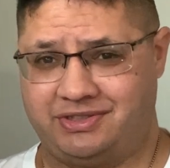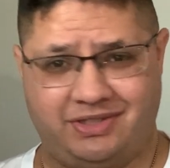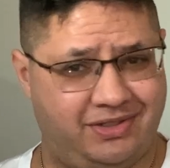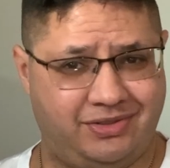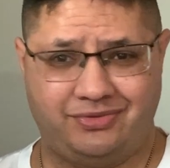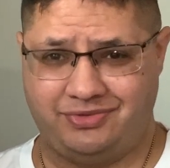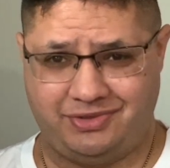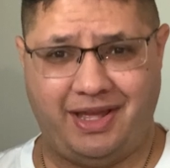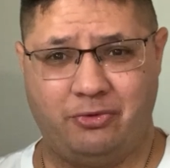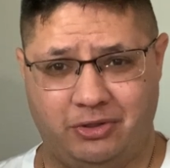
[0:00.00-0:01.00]
and
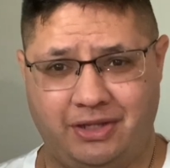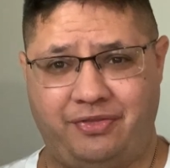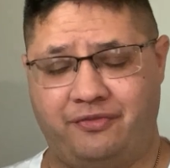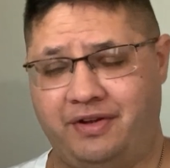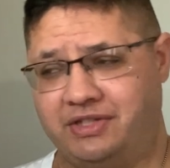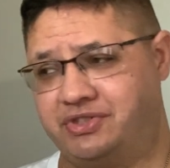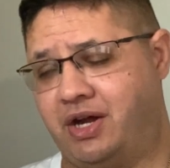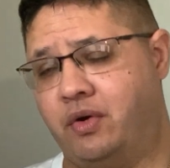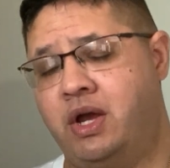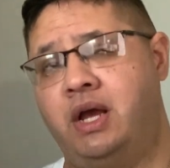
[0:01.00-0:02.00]
they will let the feds know.